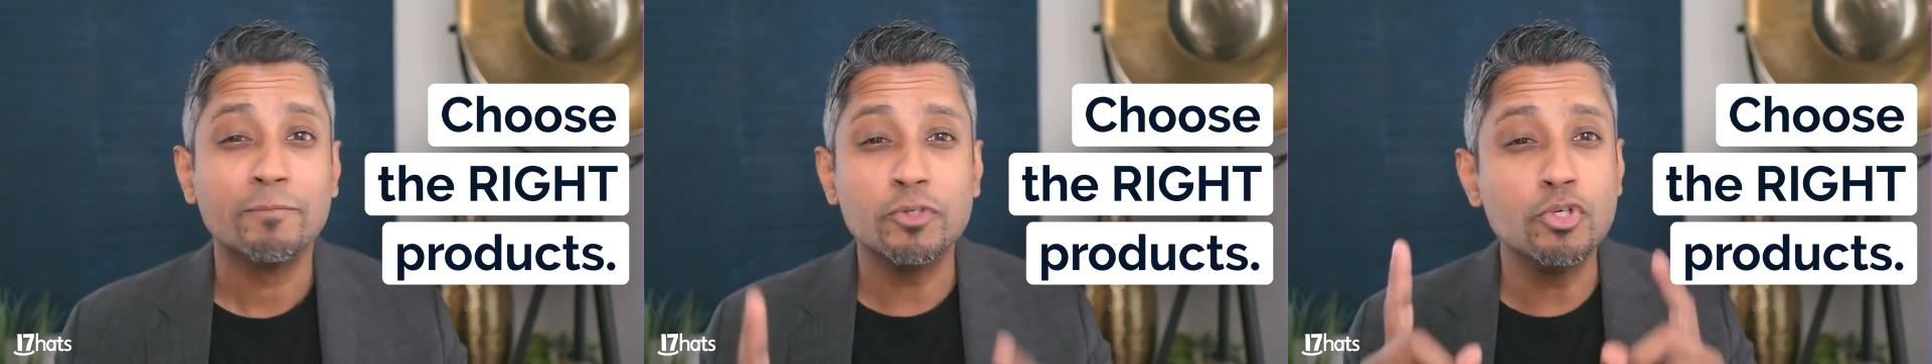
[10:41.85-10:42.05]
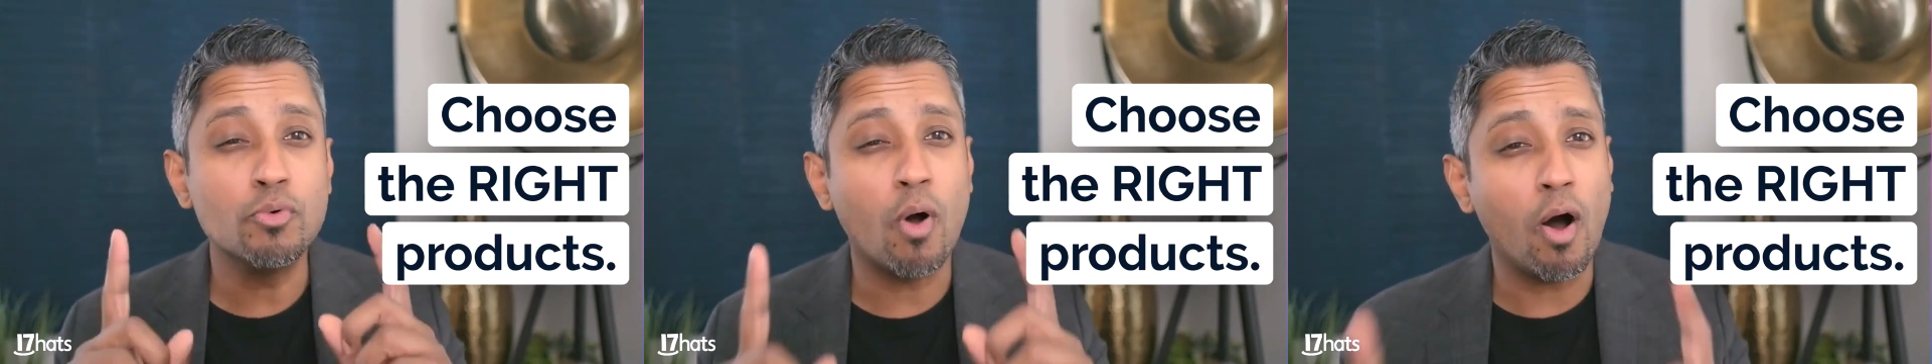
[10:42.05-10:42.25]

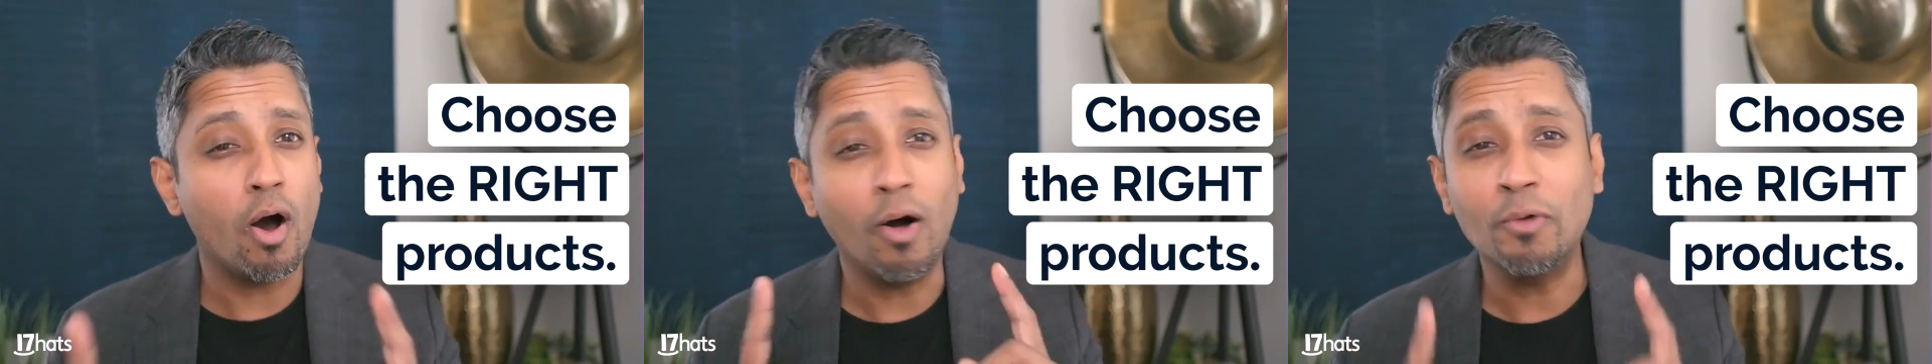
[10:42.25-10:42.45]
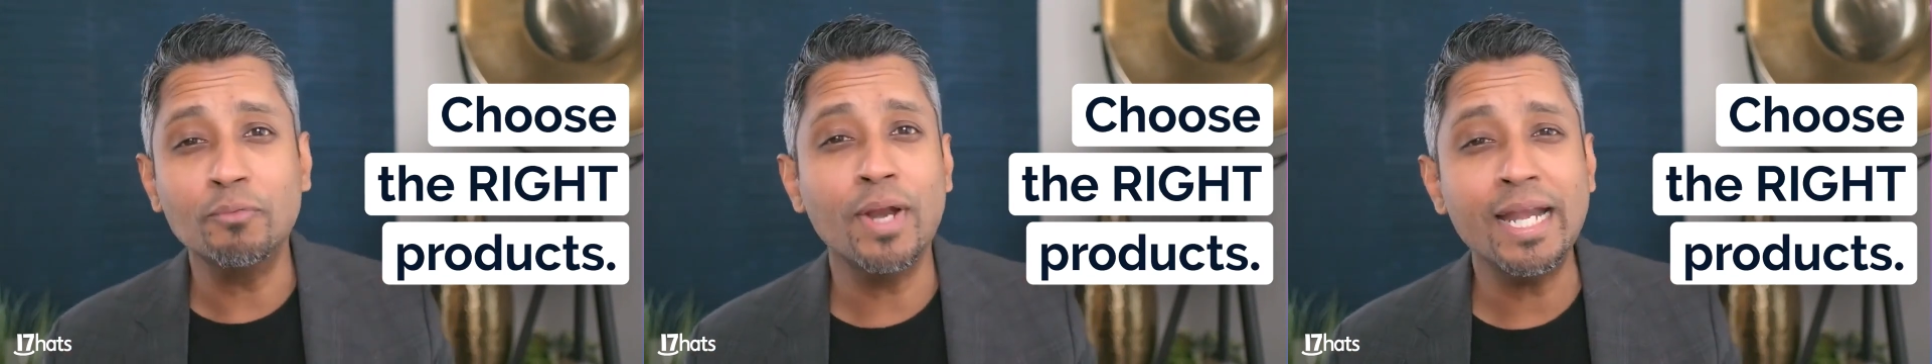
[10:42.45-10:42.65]
You
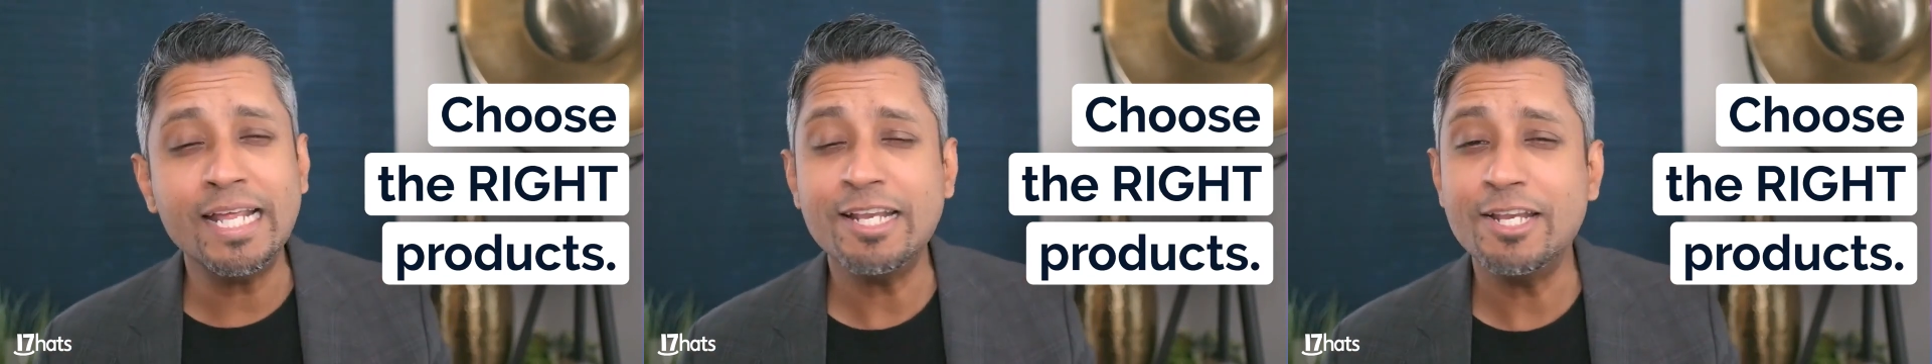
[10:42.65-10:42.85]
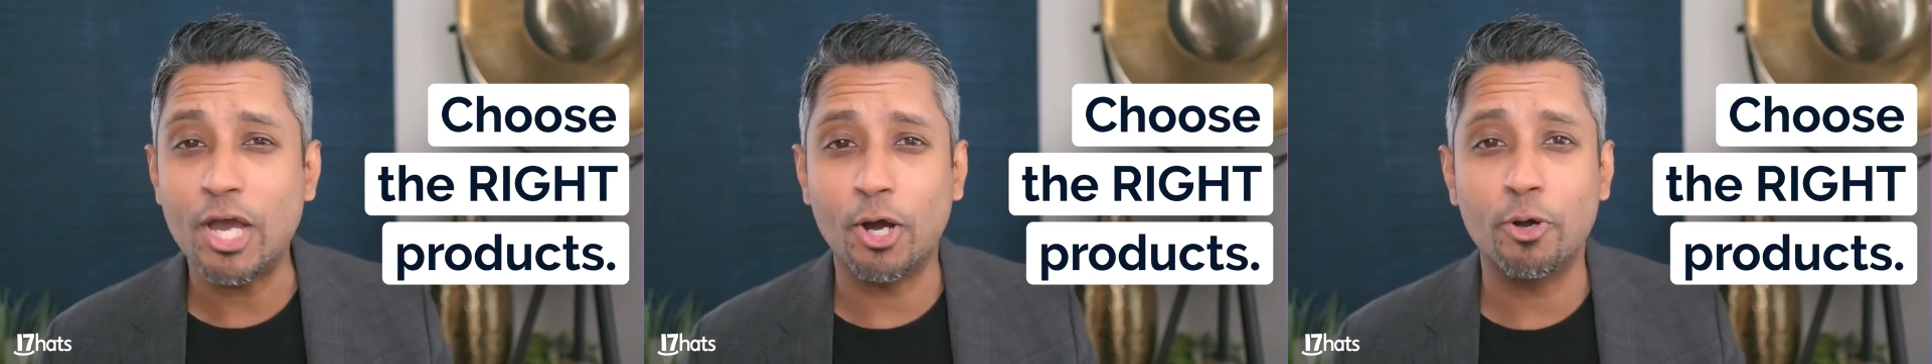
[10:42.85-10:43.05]

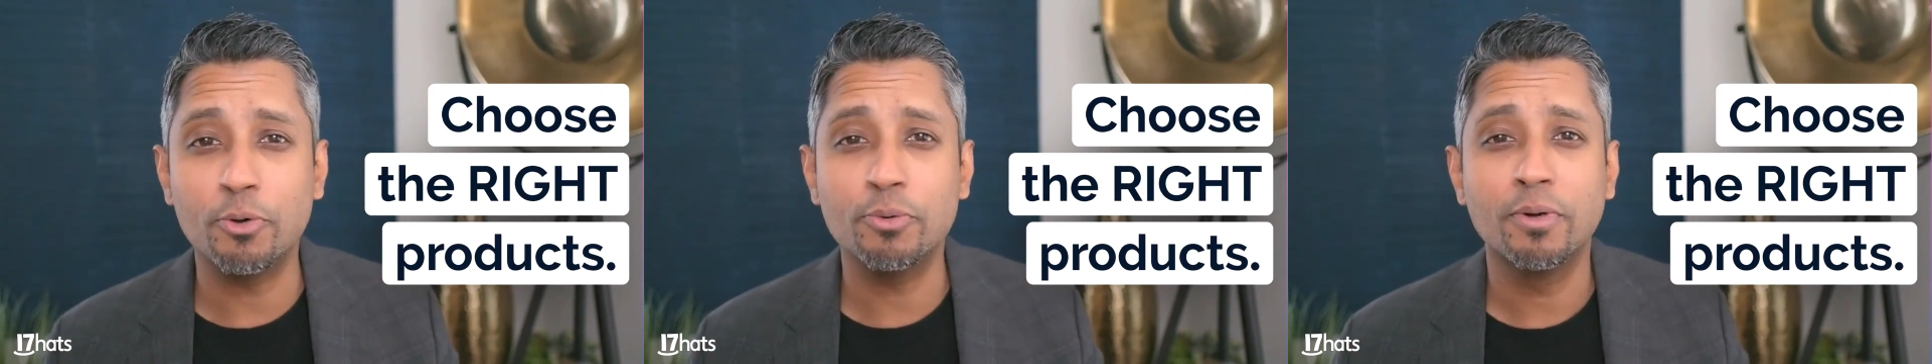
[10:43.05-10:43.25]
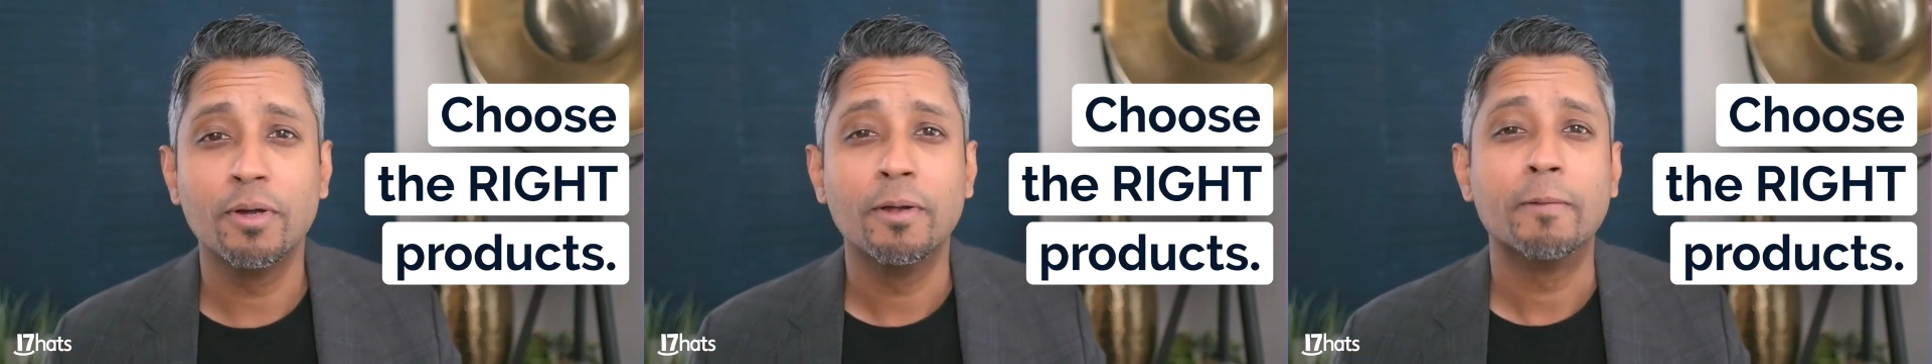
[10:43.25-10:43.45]
already
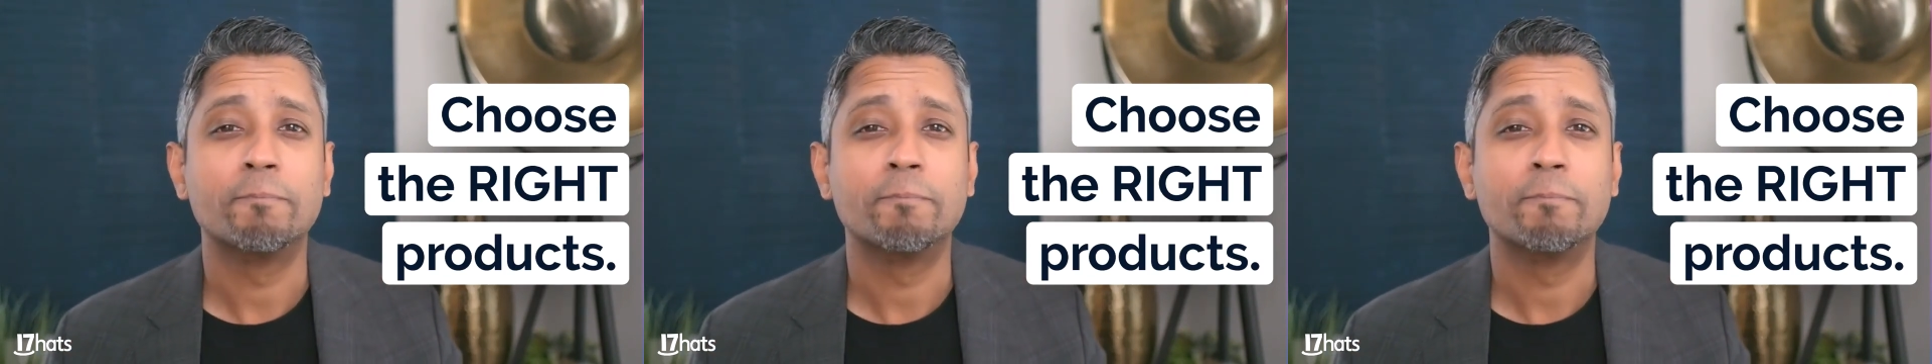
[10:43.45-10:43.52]
know